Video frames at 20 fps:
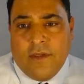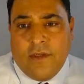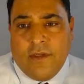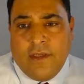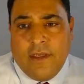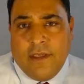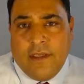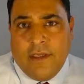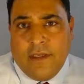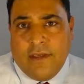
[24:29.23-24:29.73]

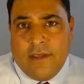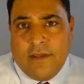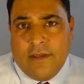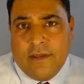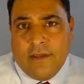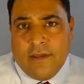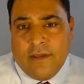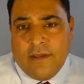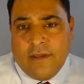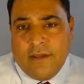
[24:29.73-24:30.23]
and
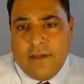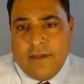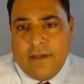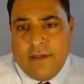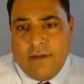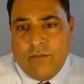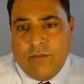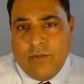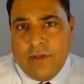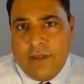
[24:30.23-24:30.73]

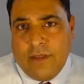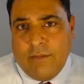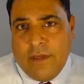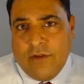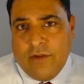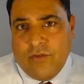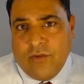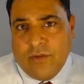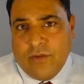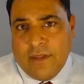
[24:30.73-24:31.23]
really make
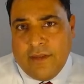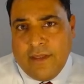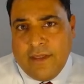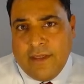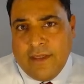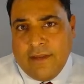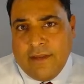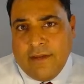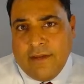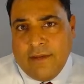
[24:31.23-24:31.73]
sure that they
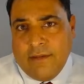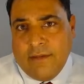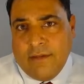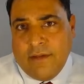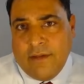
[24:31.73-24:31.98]
get the